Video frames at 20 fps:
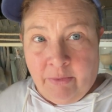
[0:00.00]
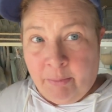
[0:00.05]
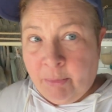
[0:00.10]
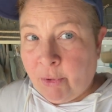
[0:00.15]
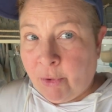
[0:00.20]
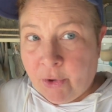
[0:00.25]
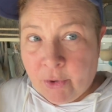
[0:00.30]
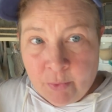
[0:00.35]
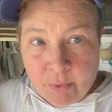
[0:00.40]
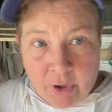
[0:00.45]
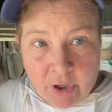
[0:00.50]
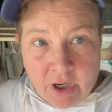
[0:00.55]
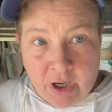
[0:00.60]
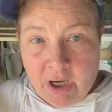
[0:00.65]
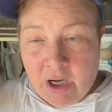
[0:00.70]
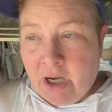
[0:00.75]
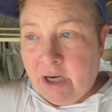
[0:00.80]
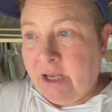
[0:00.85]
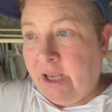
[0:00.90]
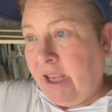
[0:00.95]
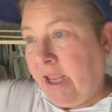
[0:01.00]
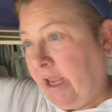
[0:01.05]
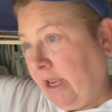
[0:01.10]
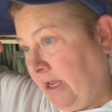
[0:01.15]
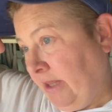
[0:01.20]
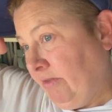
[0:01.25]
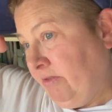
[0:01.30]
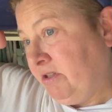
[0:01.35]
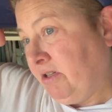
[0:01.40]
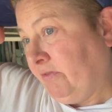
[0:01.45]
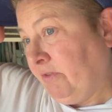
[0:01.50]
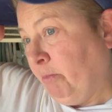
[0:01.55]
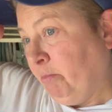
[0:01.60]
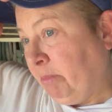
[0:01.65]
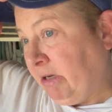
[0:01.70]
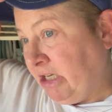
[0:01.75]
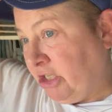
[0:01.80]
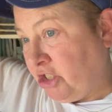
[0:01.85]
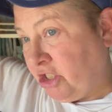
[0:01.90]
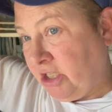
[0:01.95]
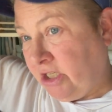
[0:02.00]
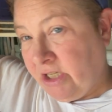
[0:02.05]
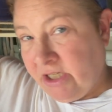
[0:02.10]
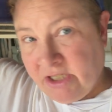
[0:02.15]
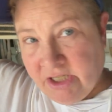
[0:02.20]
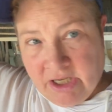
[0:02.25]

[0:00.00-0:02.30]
boardwalk and different beaches.